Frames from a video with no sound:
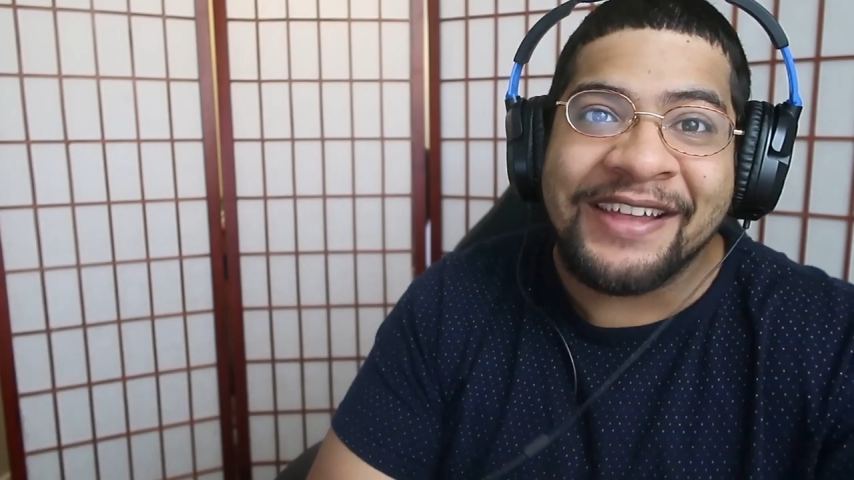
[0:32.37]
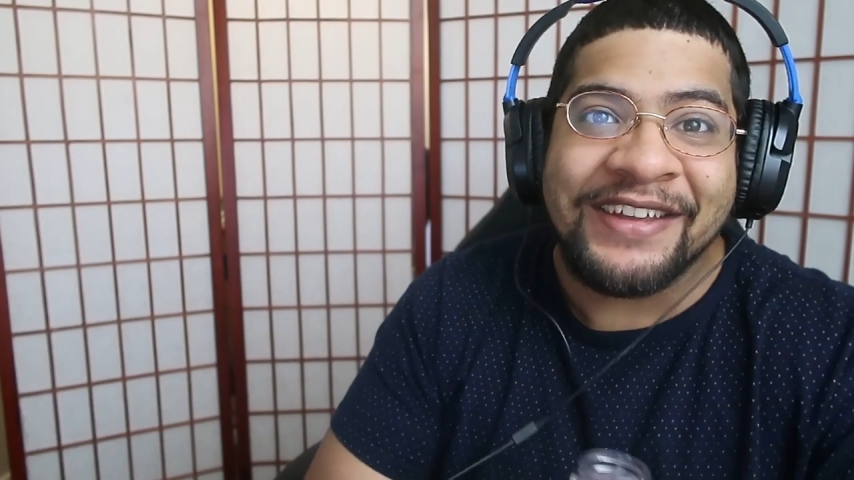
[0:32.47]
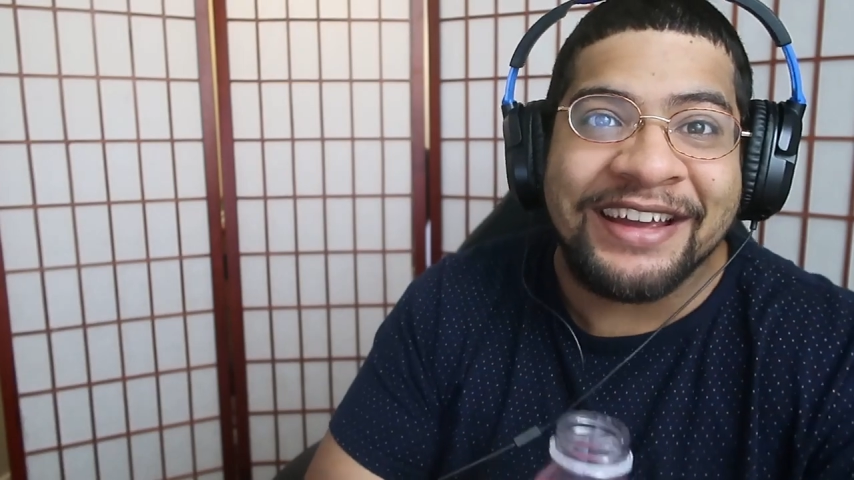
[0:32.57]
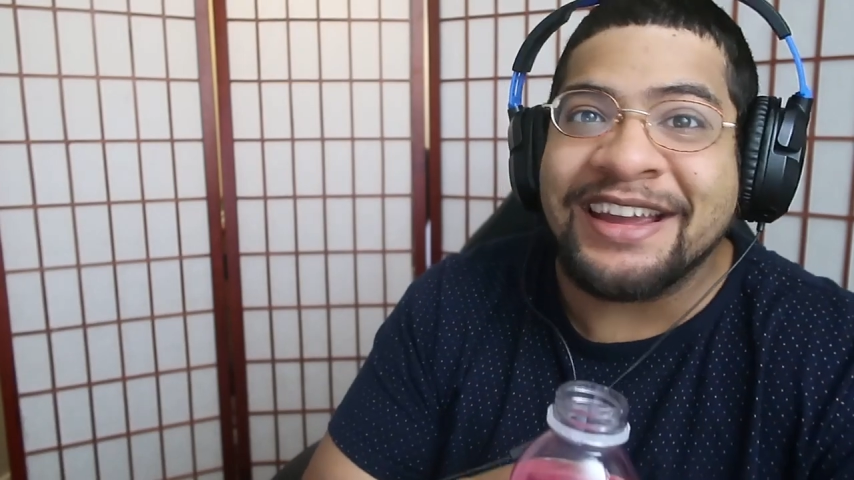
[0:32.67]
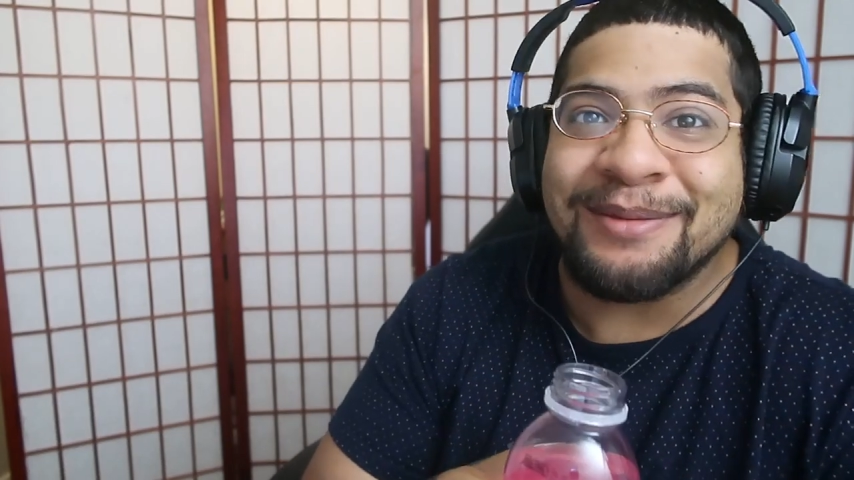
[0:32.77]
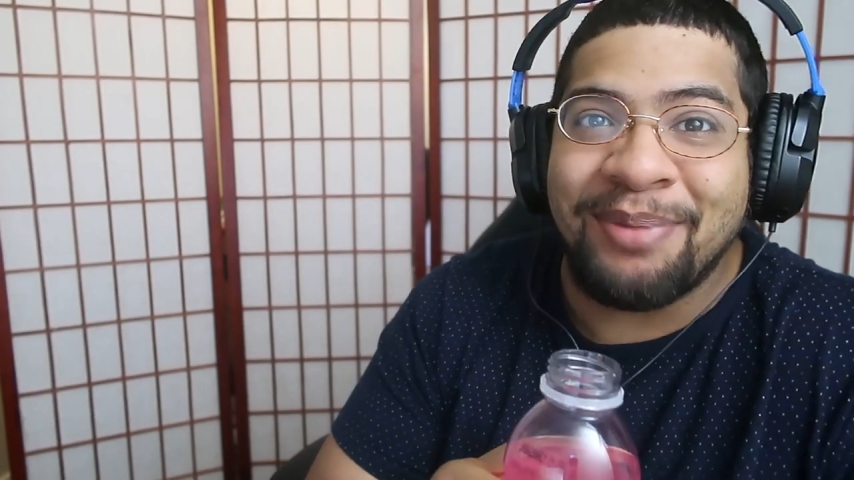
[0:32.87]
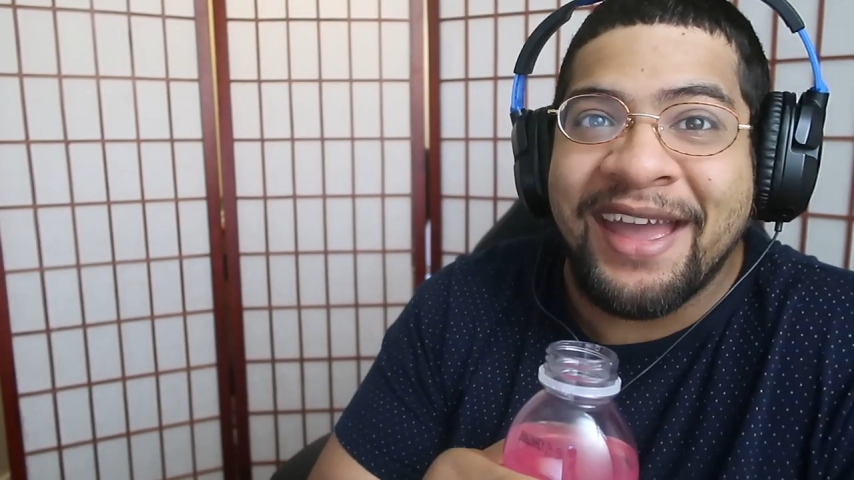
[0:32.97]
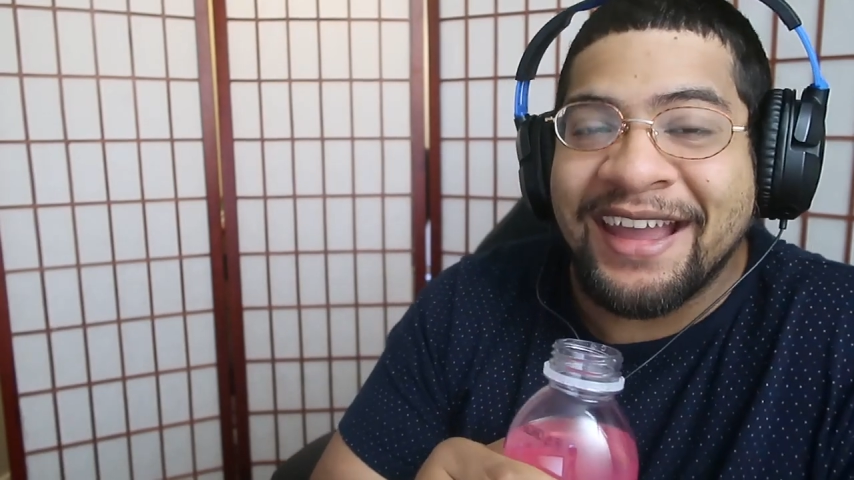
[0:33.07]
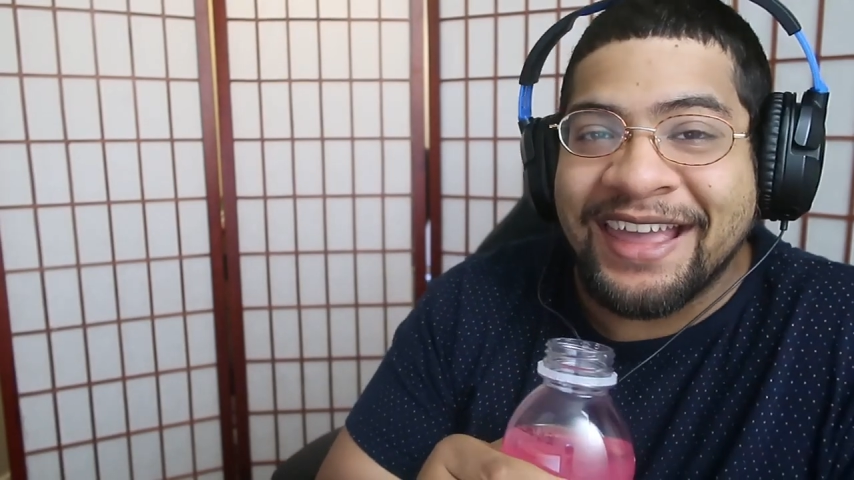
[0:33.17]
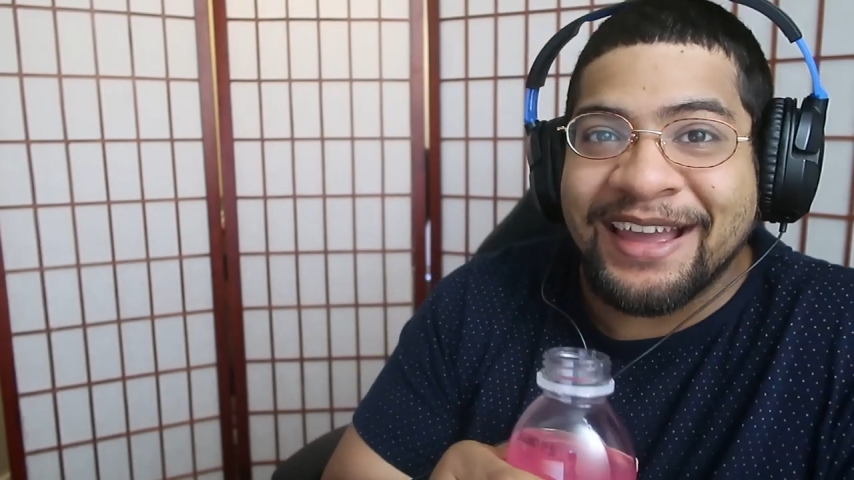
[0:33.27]
and then get
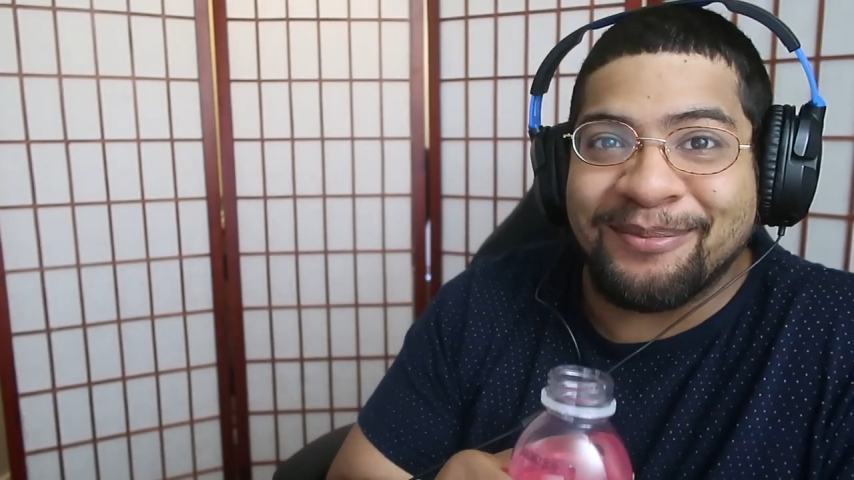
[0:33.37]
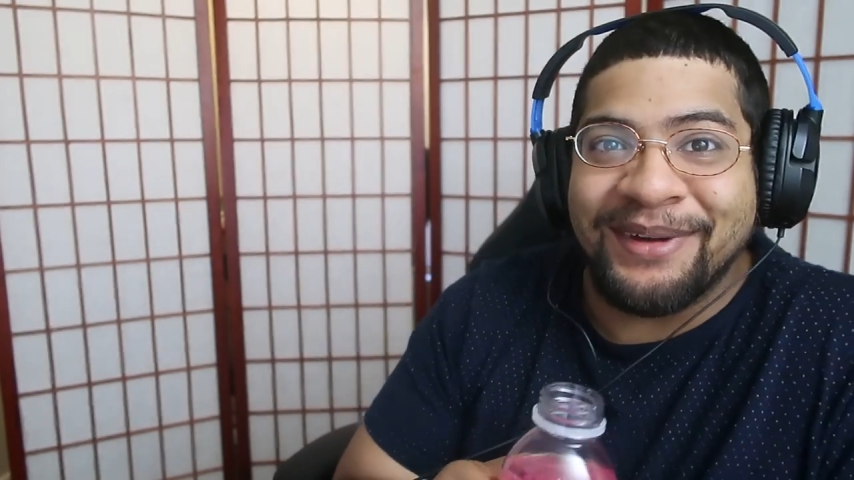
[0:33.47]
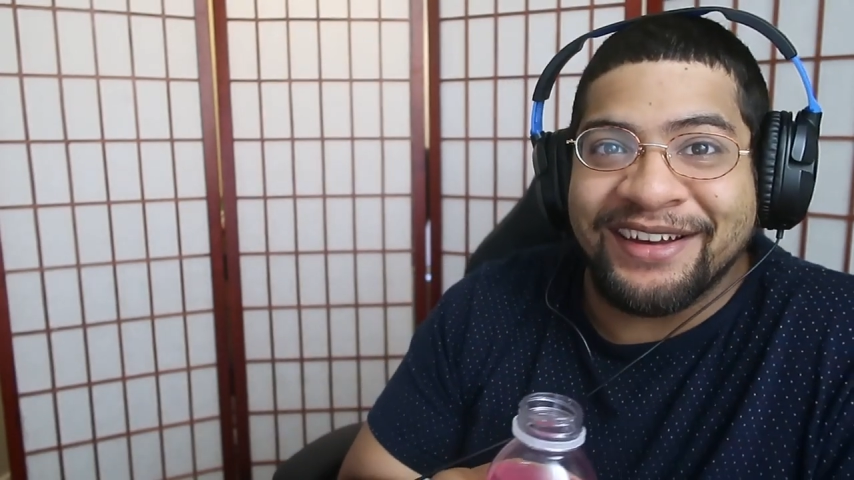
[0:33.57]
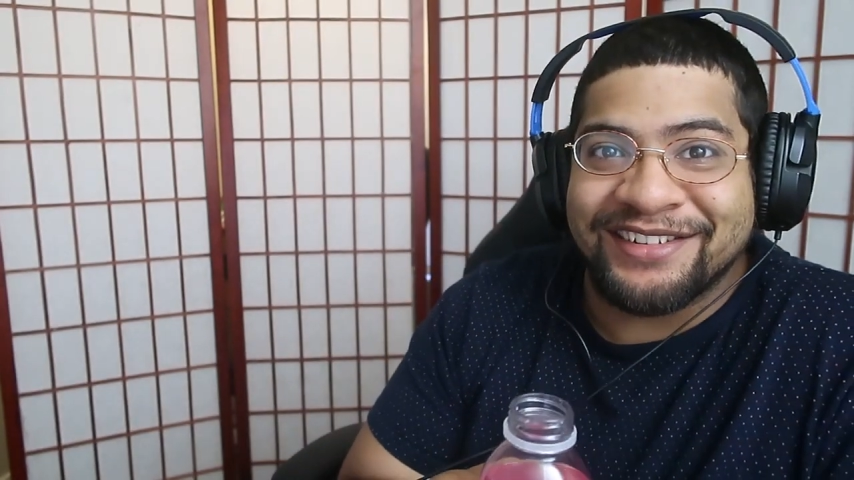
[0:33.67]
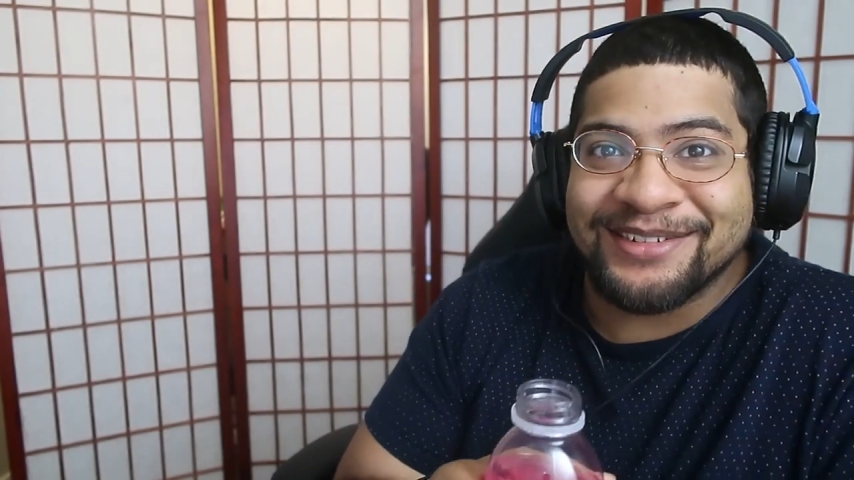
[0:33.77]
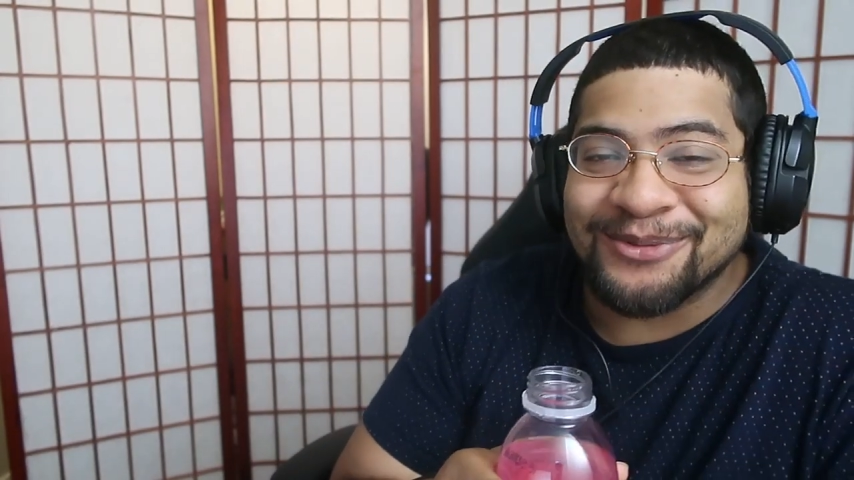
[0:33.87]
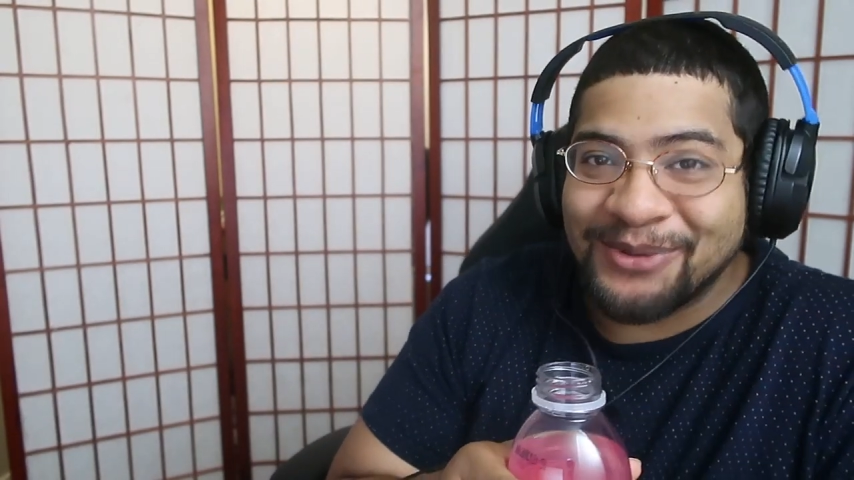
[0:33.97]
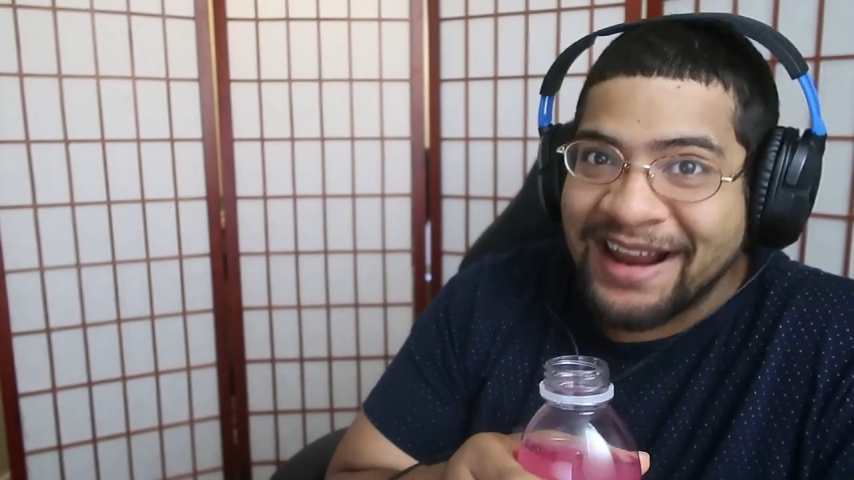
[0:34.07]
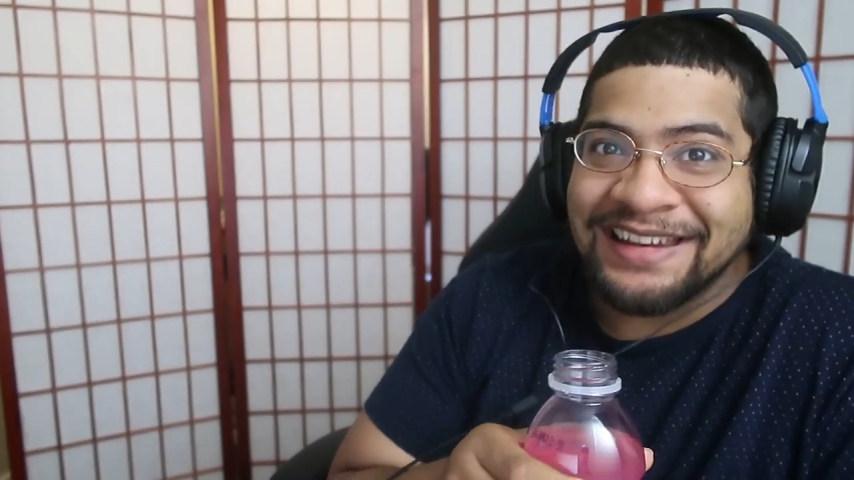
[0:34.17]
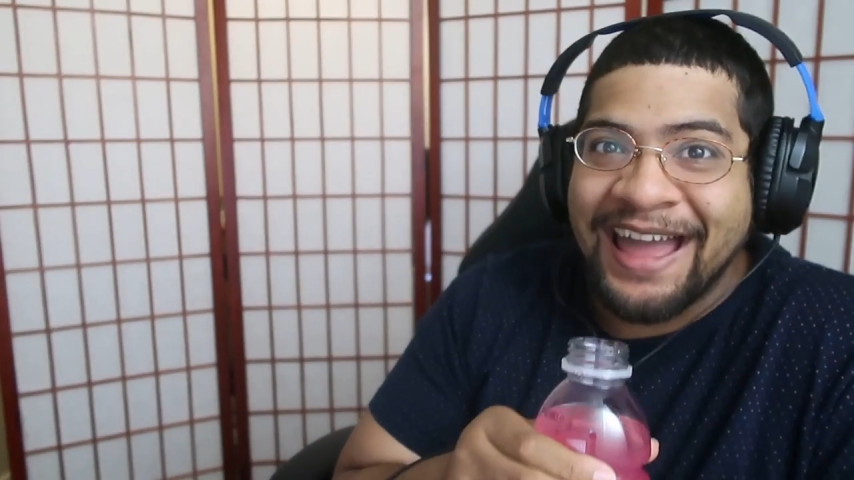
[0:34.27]
pancake mix
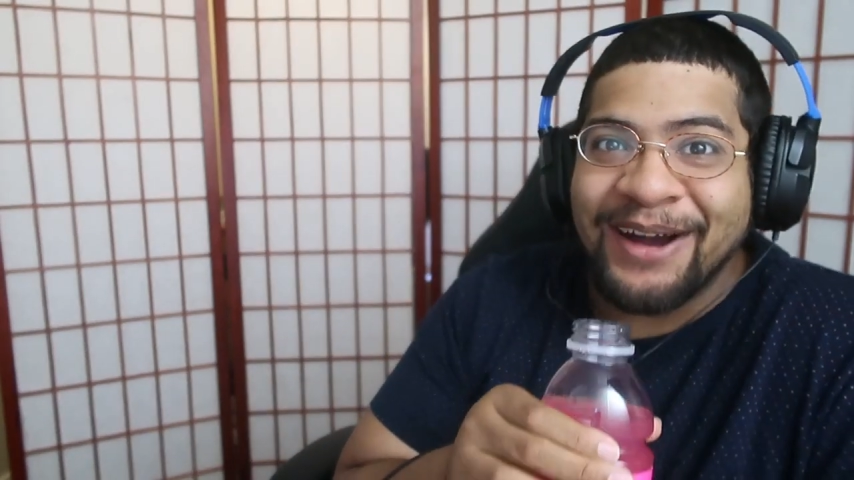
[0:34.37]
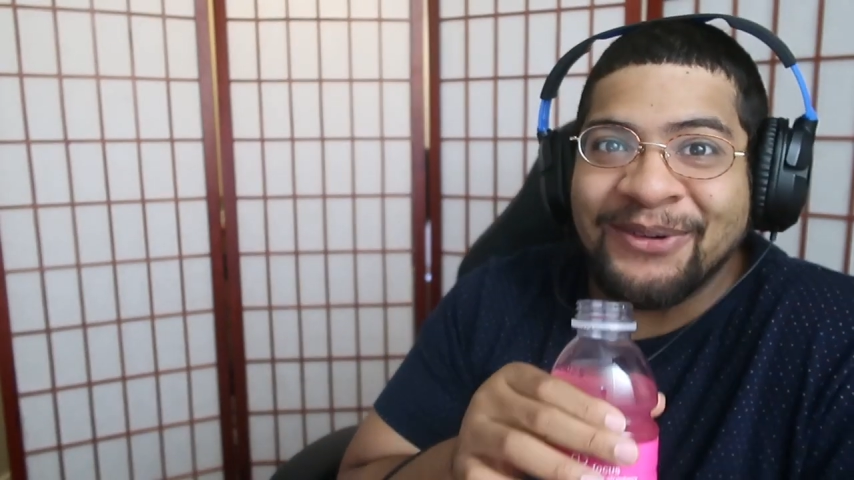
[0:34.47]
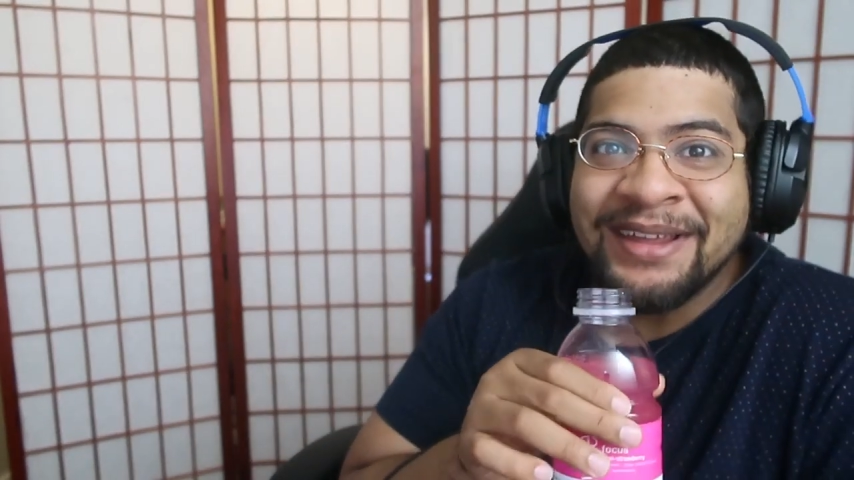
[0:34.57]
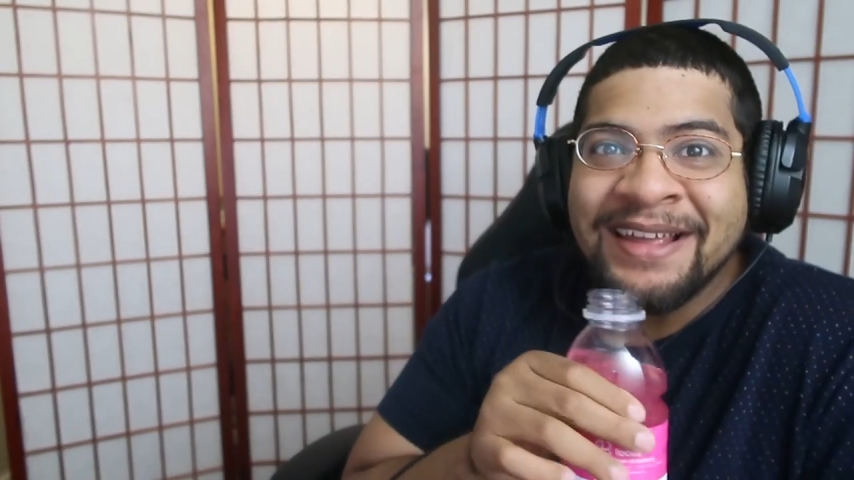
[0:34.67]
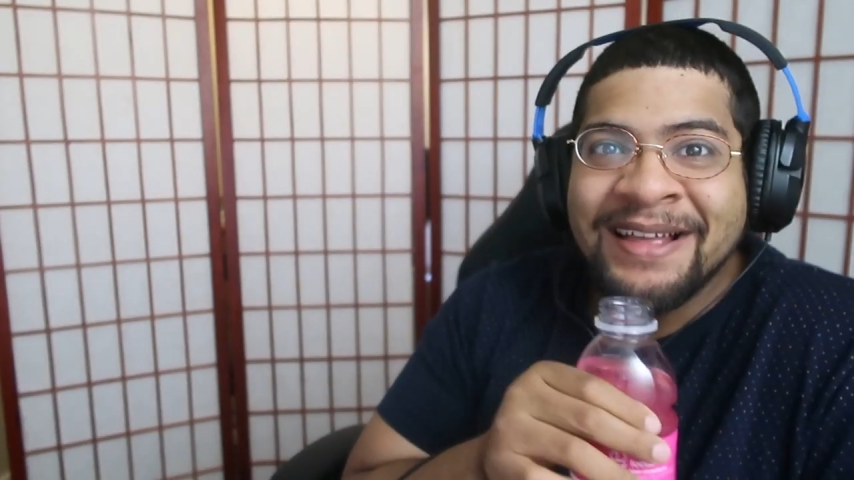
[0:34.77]
right now.